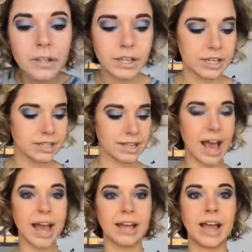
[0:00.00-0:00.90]
He
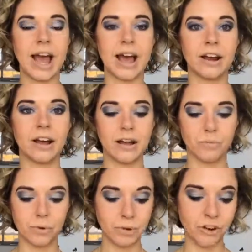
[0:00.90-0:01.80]
sang at,
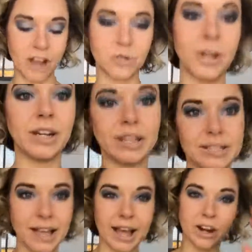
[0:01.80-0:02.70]
when we graduated, he
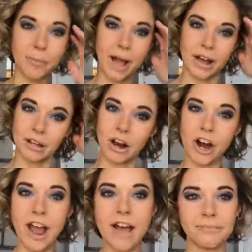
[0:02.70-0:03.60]
sang at our
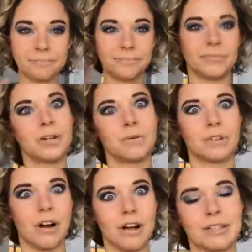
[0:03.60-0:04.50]
baccalaureate. It was
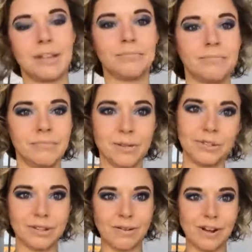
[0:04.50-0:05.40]
awesome. It
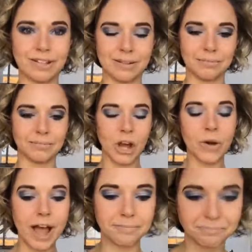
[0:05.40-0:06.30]
was so awesome.
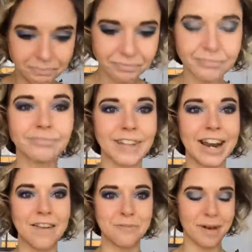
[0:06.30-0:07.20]
Okay,
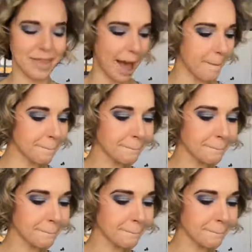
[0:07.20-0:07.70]
enough about that.